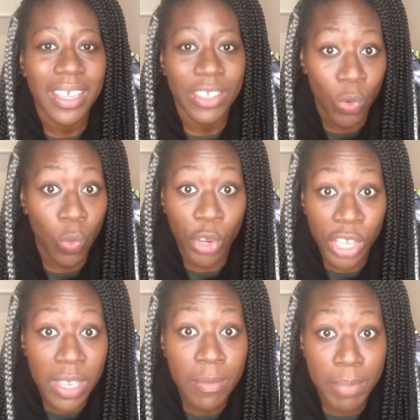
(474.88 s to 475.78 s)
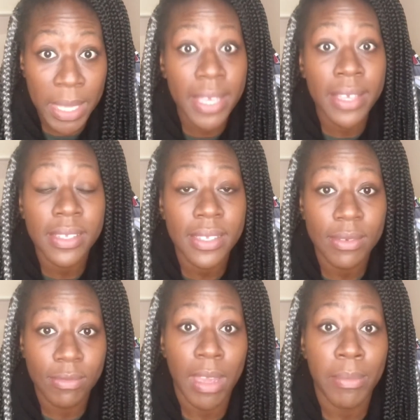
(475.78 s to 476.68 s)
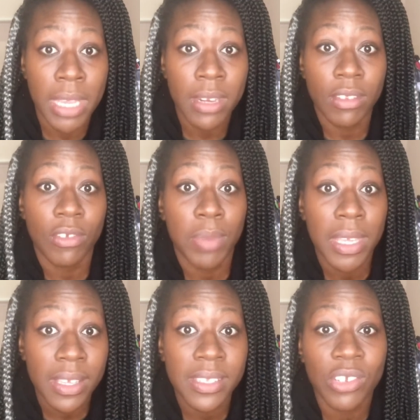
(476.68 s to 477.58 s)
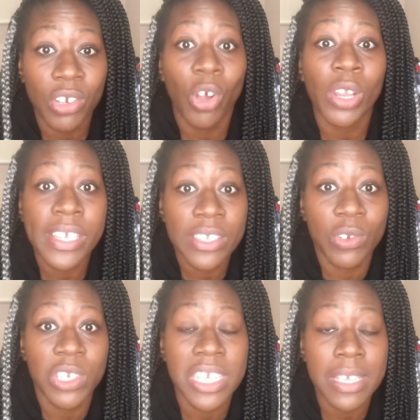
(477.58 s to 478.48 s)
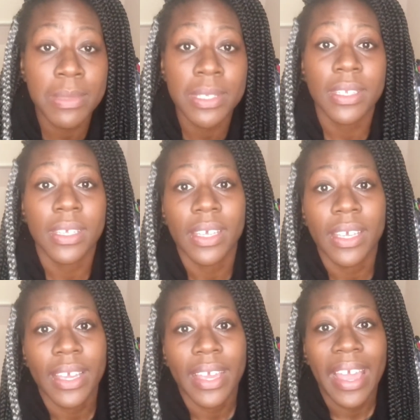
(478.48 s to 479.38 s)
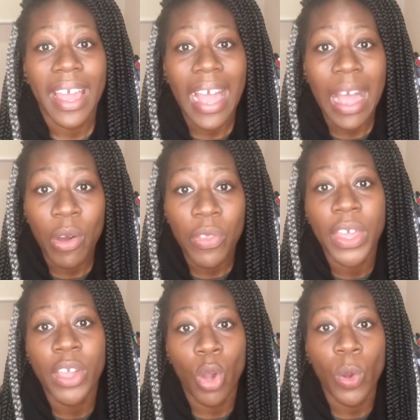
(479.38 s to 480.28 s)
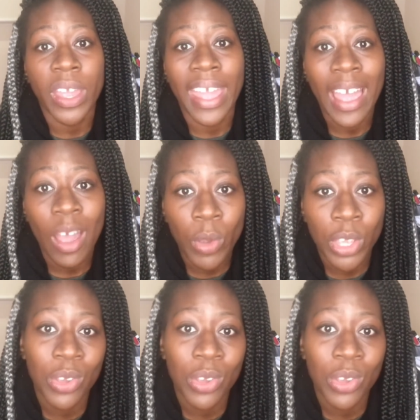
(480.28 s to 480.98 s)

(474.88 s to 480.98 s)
your working peers, your peers and your colleagues, your teams, how are they going? How are